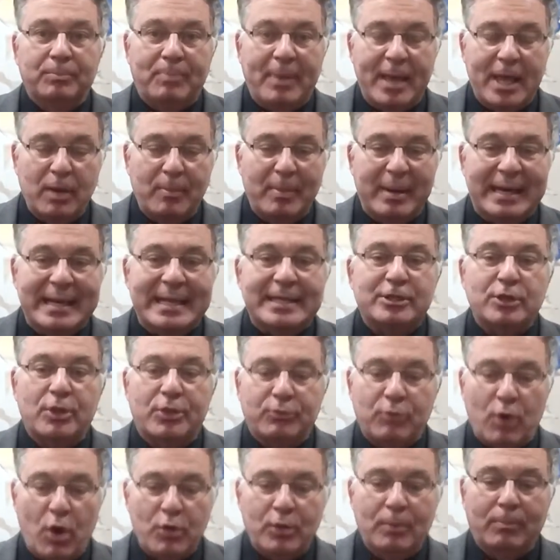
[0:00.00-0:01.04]
Peterman needs to
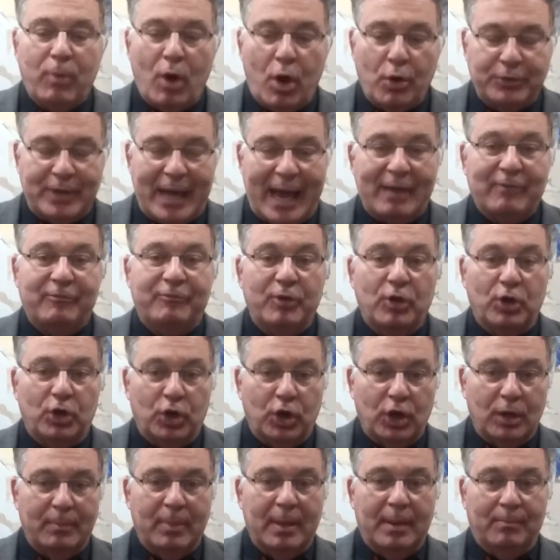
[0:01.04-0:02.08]
throw the ball downfield
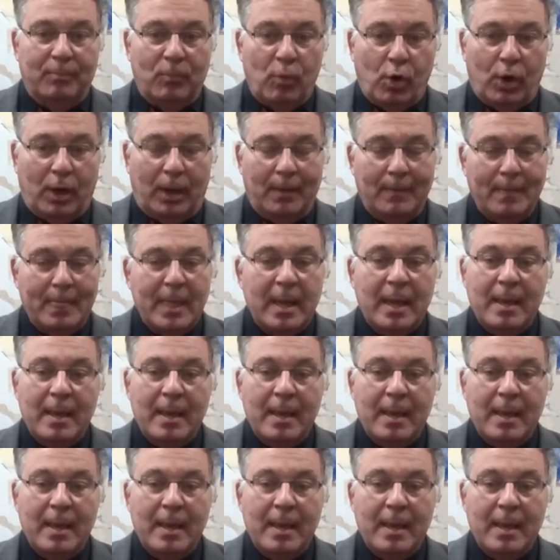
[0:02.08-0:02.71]
a little bit more.